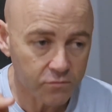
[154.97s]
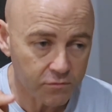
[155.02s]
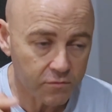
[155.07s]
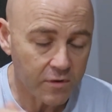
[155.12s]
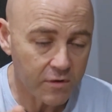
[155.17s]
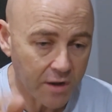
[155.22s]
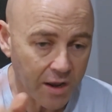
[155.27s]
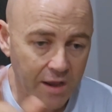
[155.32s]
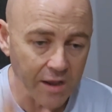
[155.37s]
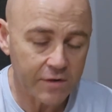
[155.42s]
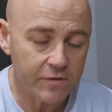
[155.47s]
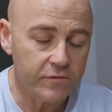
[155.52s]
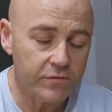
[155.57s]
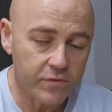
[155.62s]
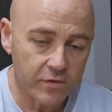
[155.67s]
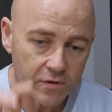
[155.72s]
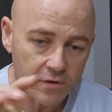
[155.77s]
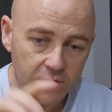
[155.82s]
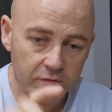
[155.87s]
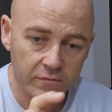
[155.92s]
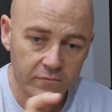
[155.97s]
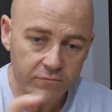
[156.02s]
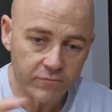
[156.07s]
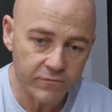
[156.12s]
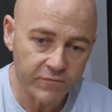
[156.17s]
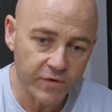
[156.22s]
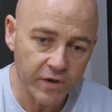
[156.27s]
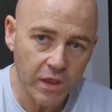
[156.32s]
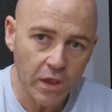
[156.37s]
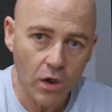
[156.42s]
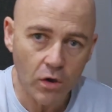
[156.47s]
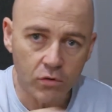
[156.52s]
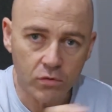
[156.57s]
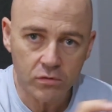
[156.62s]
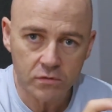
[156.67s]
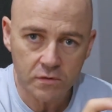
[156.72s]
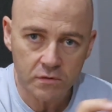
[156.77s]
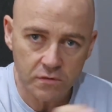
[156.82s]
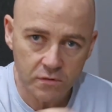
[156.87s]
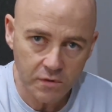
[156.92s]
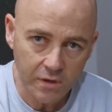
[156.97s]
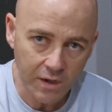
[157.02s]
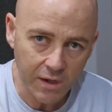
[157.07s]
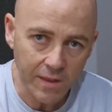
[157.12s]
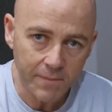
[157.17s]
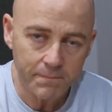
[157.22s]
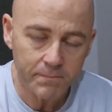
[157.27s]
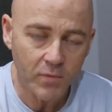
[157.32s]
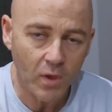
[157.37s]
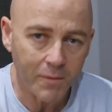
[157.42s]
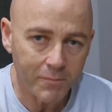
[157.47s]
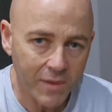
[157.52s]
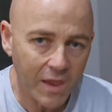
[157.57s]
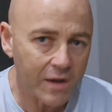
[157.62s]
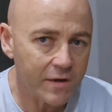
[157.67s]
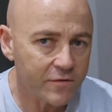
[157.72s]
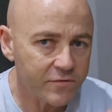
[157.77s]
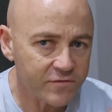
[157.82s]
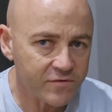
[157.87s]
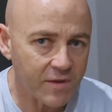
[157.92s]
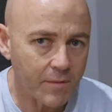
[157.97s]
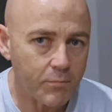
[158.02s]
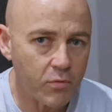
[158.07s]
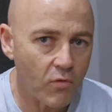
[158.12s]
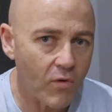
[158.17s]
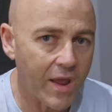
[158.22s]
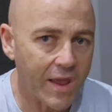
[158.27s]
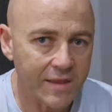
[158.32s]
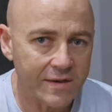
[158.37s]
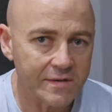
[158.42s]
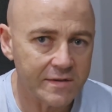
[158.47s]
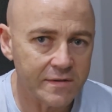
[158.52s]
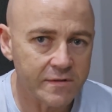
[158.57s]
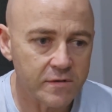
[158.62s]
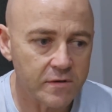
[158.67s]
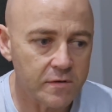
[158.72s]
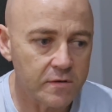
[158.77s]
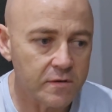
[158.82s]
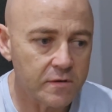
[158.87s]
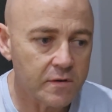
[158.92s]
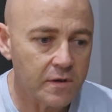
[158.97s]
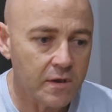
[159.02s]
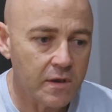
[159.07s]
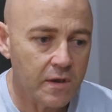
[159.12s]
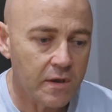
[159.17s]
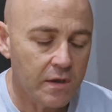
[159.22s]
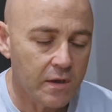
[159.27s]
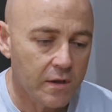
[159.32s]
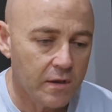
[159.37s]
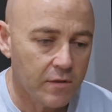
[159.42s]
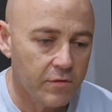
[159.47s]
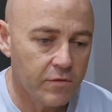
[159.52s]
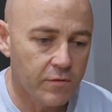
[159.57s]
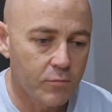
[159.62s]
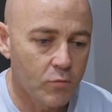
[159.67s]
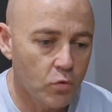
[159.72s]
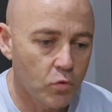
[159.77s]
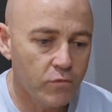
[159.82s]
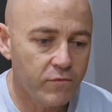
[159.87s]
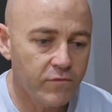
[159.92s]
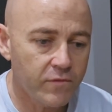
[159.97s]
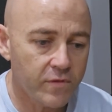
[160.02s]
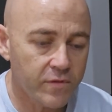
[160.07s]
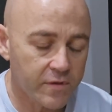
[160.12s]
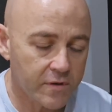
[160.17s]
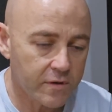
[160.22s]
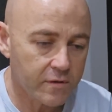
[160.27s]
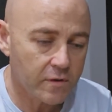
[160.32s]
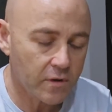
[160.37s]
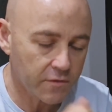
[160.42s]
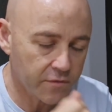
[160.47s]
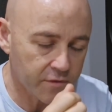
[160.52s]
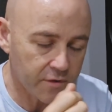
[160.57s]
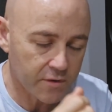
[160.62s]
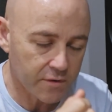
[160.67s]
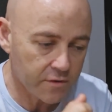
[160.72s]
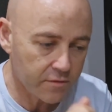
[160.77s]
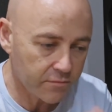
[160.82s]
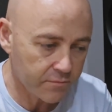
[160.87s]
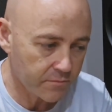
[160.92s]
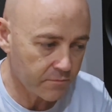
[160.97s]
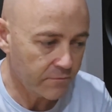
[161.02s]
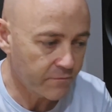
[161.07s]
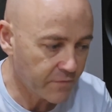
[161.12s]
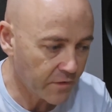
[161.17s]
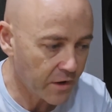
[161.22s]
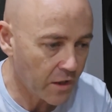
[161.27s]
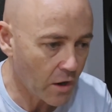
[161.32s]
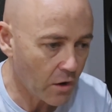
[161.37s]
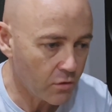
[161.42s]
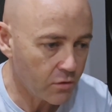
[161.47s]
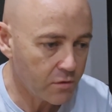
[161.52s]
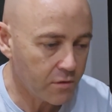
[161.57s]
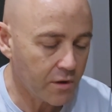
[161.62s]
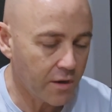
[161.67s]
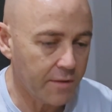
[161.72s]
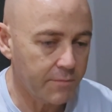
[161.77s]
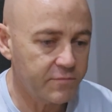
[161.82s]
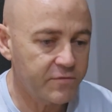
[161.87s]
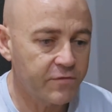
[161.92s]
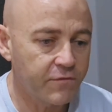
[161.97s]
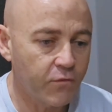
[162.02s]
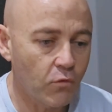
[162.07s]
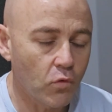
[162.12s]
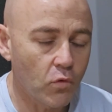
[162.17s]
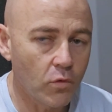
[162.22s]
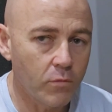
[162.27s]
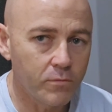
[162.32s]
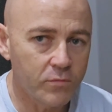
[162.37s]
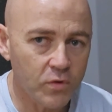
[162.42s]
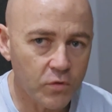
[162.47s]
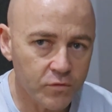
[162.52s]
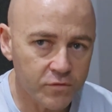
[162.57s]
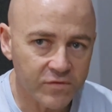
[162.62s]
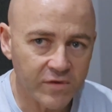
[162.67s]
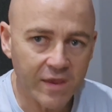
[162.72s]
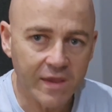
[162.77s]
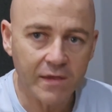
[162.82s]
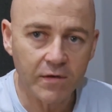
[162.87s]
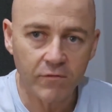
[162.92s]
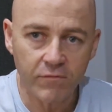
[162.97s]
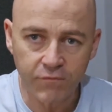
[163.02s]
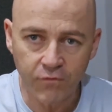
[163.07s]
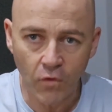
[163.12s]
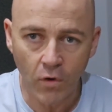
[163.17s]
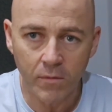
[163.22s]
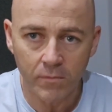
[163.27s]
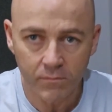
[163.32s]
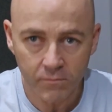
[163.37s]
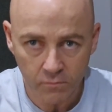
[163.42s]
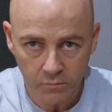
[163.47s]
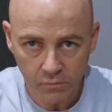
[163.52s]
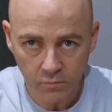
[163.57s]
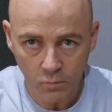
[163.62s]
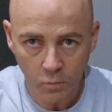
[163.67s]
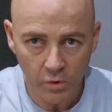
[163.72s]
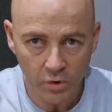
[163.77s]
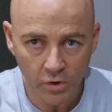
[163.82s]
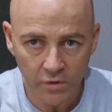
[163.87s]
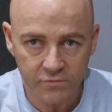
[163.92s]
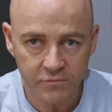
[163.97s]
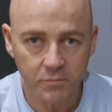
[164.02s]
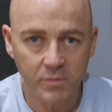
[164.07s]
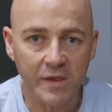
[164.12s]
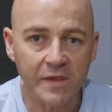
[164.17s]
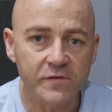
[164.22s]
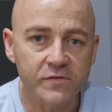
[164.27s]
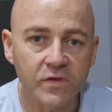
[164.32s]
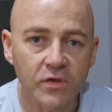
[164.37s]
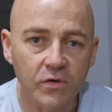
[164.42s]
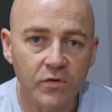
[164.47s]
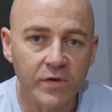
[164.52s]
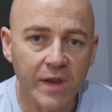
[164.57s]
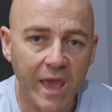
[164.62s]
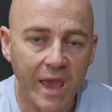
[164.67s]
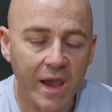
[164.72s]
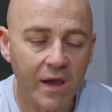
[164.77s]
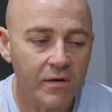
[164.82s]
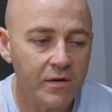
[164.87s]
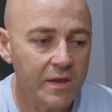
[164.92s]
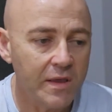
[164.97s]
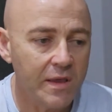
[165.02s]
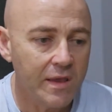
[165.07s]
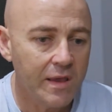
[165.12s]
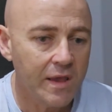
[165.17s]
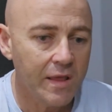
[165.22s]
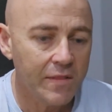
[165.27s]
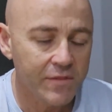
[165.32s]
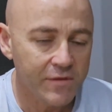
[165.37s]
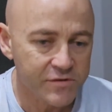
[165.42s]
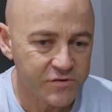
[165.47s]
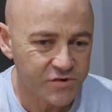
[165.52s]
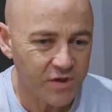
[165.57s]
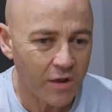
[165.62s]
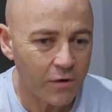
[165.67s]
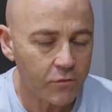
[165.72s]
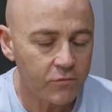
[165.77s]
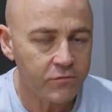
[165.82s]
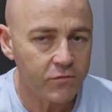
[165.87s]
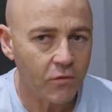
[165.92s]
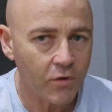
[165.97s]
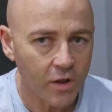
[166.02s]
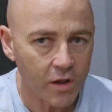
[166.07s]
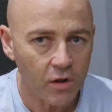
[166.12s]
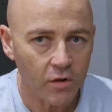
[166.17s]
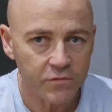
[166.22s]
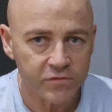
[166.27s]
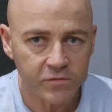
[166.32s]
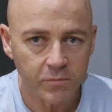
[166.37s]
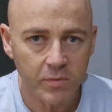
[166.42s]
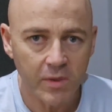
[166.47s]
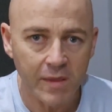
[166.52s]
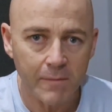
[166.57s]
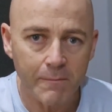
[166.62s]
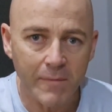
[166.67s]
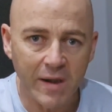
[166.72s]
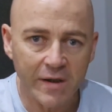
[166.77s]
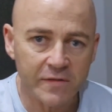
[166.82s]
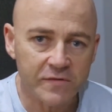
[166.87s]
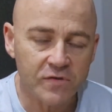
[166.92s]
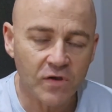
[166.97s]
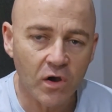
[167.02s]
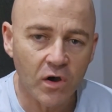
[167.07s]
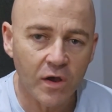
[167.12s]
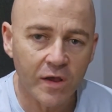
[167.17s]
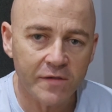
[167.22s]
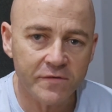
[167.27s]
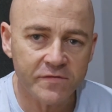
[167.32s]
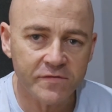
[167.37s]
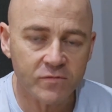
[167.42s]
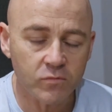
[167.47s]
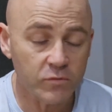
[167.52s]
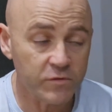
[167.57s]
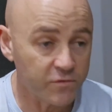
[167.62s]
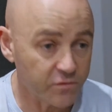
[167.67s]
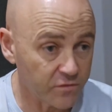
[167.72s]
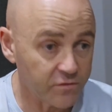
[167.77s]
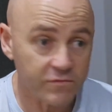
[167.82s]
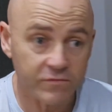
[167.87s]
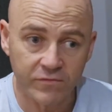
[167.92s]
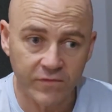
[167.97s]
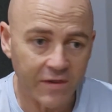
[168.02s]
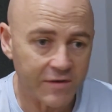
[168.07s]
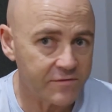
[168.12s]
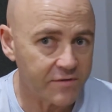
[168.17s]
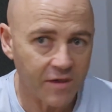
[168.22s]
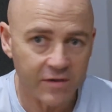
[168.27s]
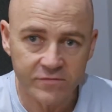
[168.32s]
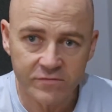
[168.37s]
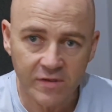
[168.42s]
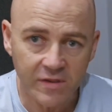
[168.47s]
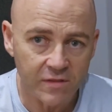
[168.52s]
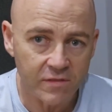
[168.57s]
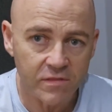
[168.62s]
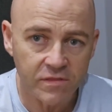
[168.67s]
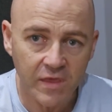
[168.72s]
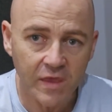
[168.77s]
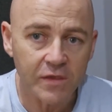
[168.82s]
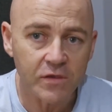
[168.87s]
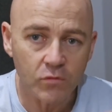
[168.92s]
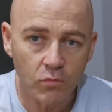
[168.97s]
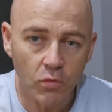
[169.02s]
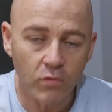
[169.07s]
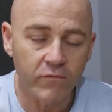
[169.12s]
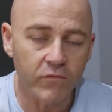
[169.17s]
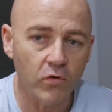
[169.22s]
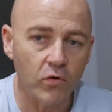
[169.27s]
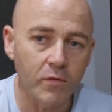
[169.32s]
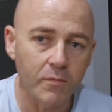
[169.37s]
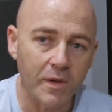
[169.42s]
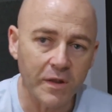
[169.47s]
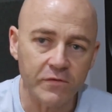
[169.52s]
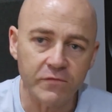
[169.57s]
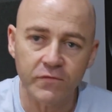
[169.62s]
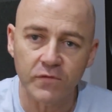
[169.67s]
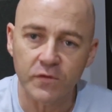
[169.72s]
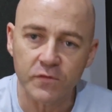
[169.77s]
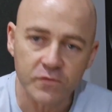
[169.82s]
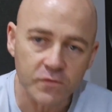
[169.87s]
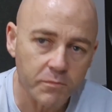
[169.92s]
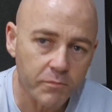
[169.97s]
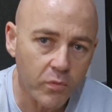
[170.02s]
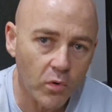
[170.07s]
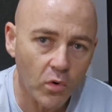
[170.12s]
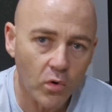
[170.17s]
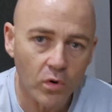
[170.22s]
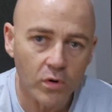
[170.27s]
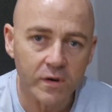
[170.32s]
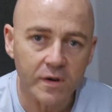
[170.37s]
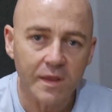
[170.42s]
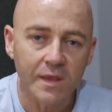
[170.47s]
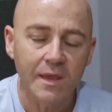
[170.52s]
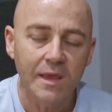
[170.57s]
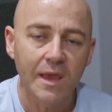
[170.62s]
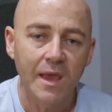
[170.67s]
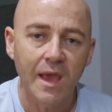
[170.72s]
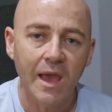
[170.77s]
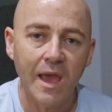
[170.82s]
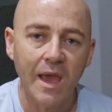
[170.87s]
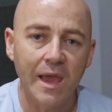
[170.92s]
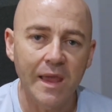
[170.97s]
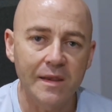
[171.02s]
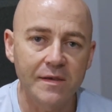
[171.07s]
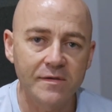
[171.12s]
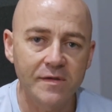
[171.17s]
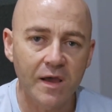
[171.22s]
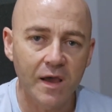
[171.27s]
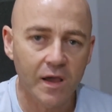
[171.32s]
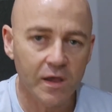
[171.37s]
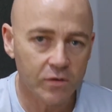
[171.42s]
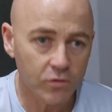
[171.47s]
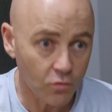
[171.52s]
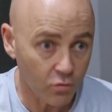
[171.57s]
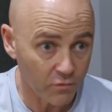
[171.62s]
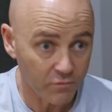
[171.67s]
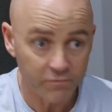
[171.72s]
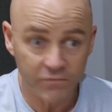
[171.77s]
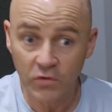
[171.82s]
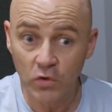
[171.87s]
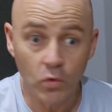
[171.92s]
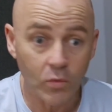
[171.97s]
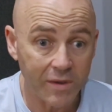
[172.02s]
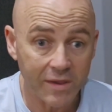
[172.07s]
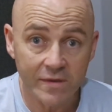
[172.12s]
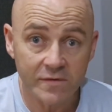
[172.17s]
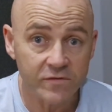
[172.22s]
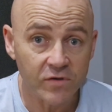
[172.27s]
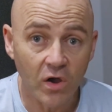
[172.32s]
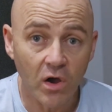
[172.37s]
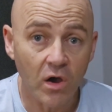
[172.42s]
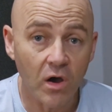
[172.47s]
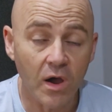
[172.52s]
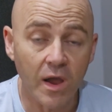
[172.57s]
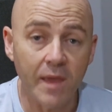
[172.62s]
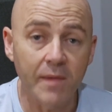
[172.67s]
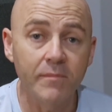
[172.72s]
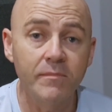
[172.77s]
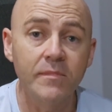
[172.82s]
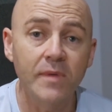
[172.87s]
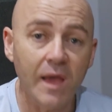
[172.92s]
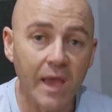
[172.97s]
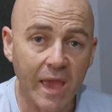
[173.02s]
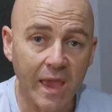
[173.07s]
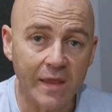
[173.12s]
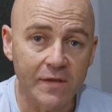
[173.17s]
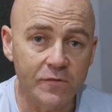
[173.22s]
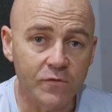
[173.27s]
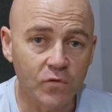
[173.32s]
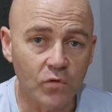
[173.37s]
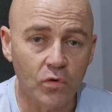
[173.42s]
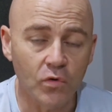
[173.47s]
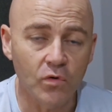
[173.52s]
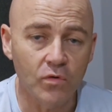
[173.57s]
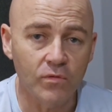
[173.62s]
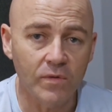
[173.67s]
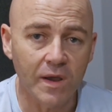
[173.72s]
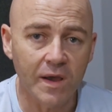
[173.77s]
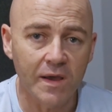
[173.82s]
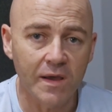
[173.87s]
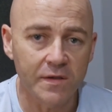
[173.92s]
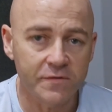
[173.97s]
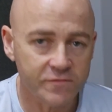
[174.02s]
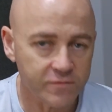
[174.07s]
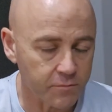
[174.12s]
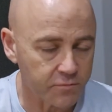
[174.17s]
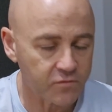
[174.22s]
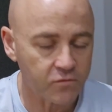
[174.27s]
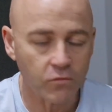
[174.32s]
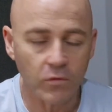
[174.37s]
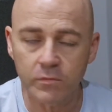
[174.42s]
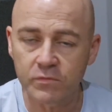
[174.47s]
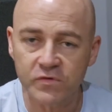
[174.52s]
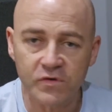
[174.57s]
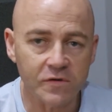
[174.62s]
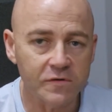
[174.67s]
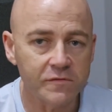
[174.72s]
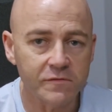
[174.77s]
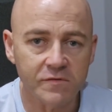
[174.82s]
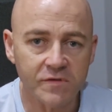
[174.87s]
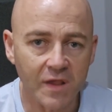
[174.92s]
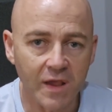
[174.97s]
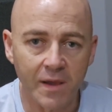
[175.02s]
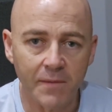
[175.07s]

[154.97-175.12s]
video clip. I'm going to separate the video clips for music from when I speak to you now. The channel's very close to being monetized, which is fantastic, and thank you all very much for your support and your viewing time and your subscriptions.